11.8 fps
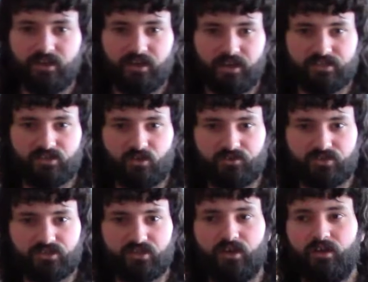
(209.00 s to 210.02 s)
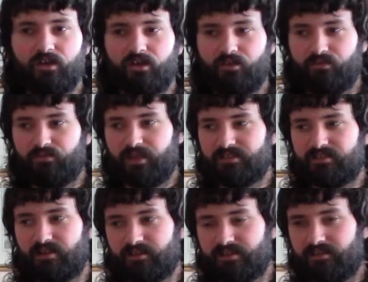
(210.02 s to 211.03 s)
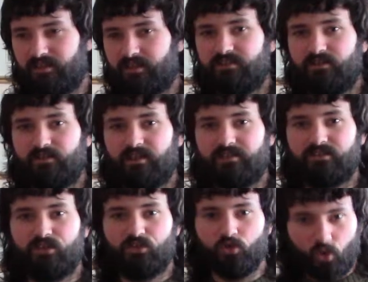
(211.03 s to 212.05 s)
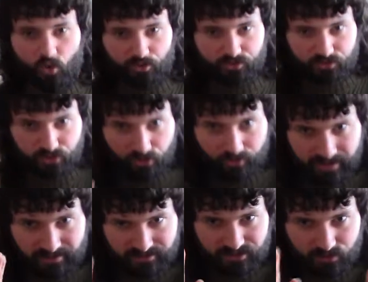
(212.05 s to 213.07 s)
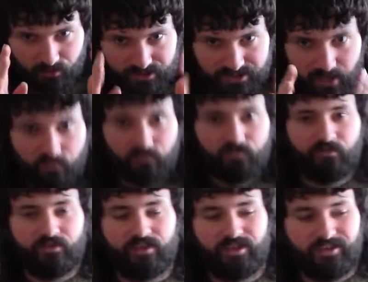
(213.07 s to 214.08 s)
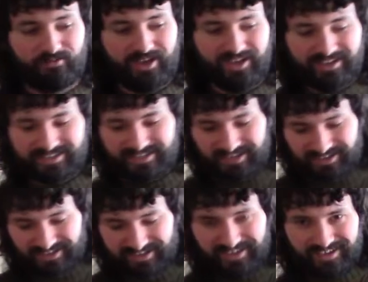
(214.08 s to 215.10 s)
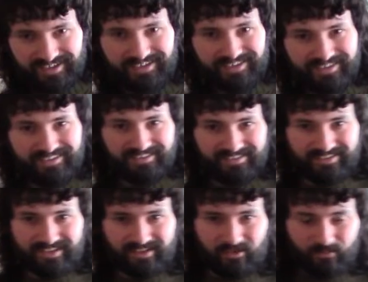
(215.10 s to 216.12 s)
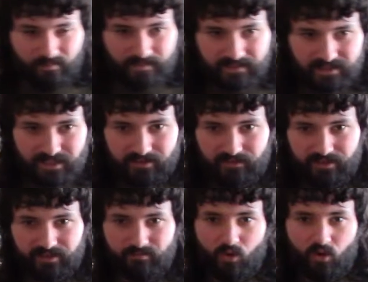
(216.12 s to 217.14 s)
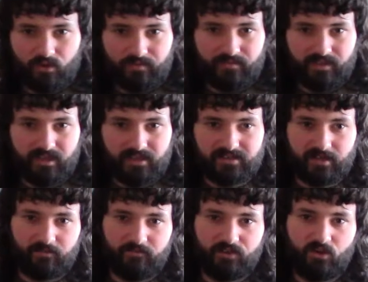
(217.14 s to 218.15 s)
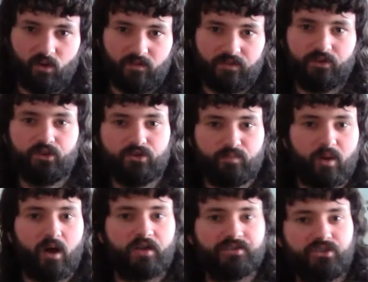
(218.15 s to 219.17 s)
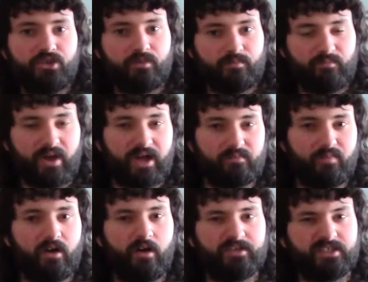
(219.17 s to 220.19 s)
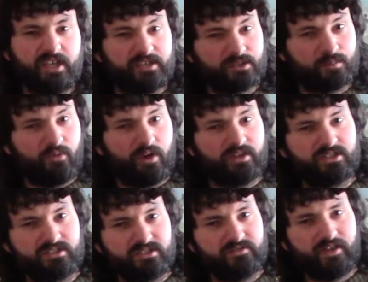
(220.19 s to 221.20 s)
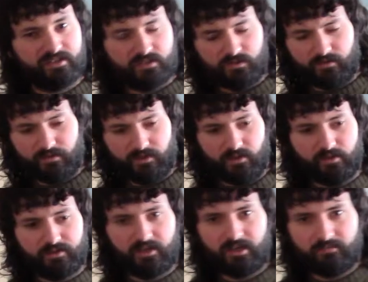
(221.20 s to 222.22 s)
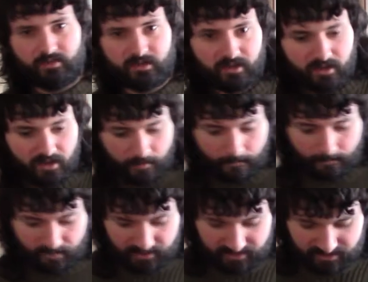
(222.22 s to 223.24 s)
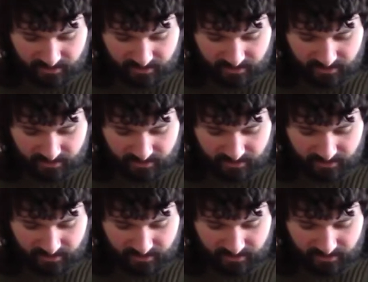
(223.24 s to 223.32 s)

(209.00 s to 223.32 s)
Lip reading: It's not just, oh, that's nice, they're doing that. You're doing it yourself. But, yeah, I'll give a more in-depth review on the good parts, good, bad parts, inspirations, that sort of thing on the game. But,